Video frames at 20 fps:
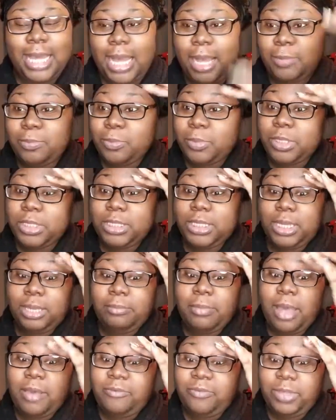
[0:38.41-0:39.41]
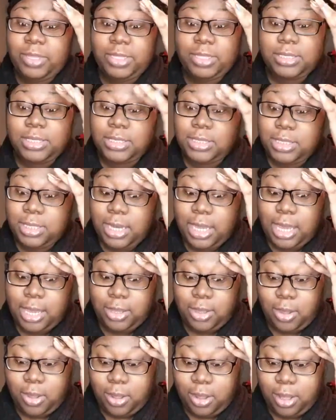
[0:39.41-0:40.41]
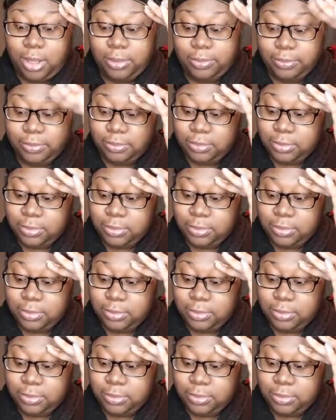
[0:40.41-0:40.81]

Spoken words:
I'm really in my feelings today, y'all.